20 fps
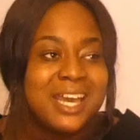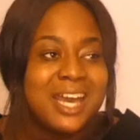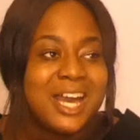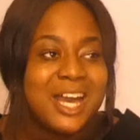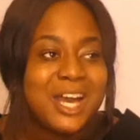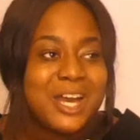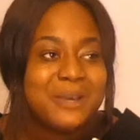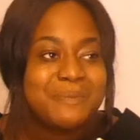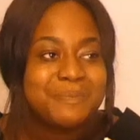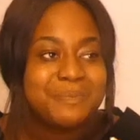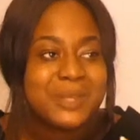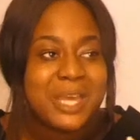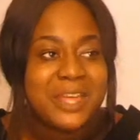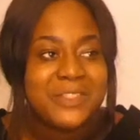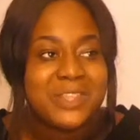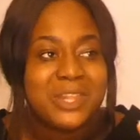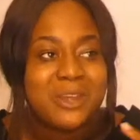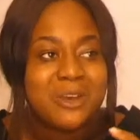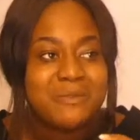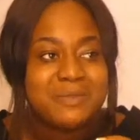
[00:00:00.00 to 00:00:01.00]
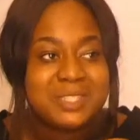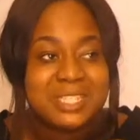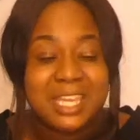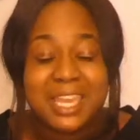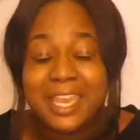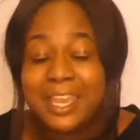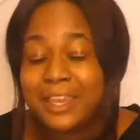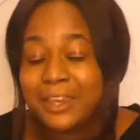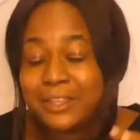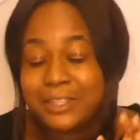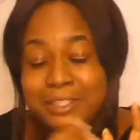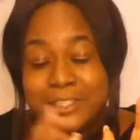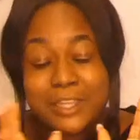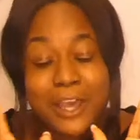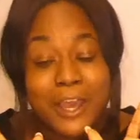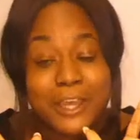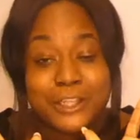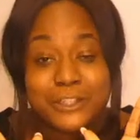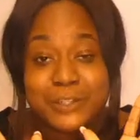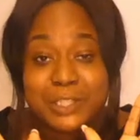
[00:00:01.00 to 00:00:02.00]
and then obviously
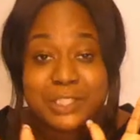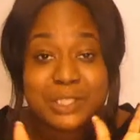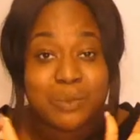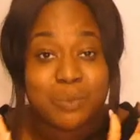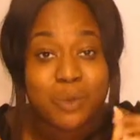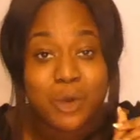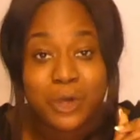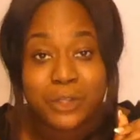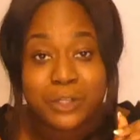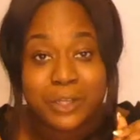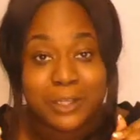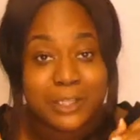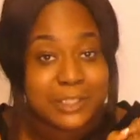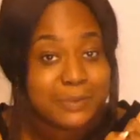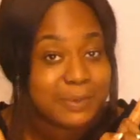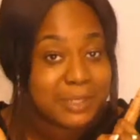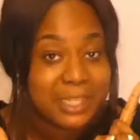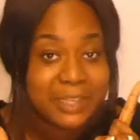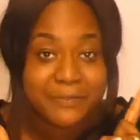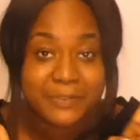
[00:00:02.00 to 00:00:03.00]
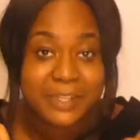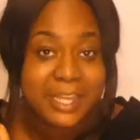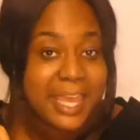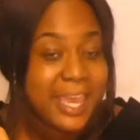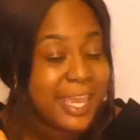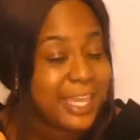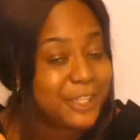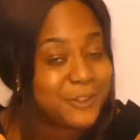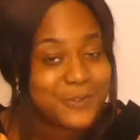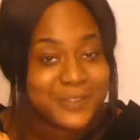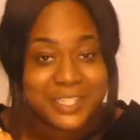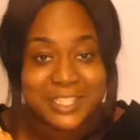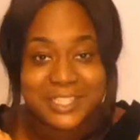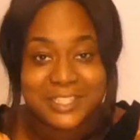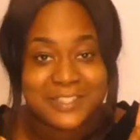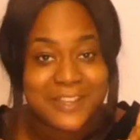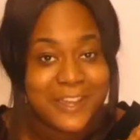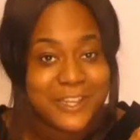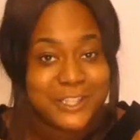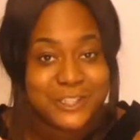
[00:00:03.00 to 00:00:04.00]
dietaries and whatnot, because we live in an age where there's
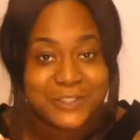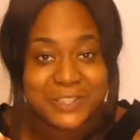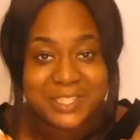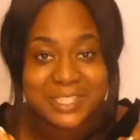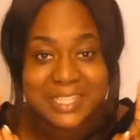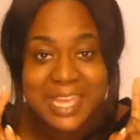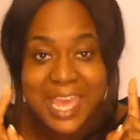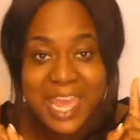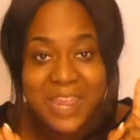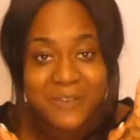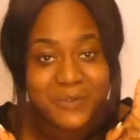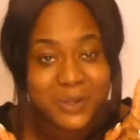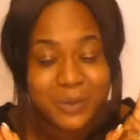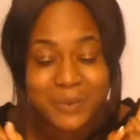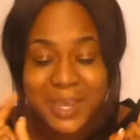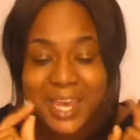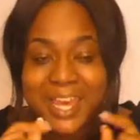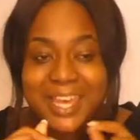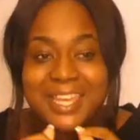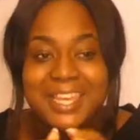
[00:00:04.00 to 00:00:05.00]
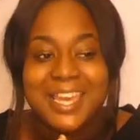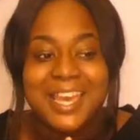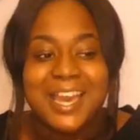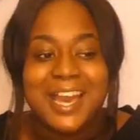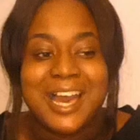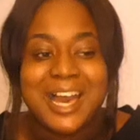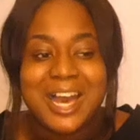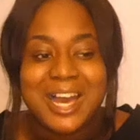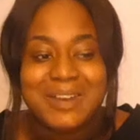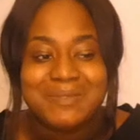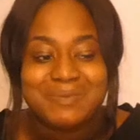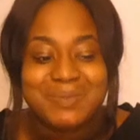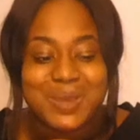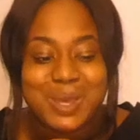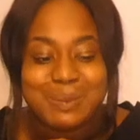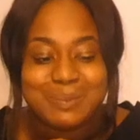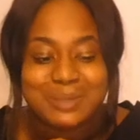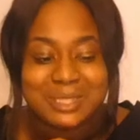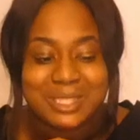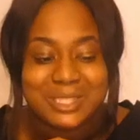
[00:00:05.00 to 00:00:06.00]
dietaries everywhere,
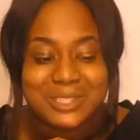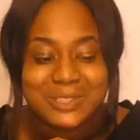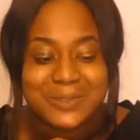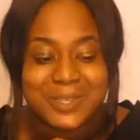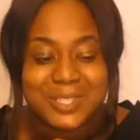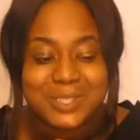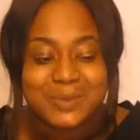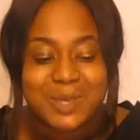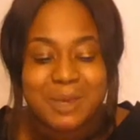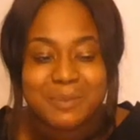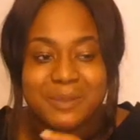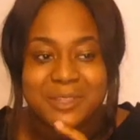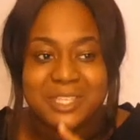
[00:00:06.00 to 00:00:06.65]
comes into it as well.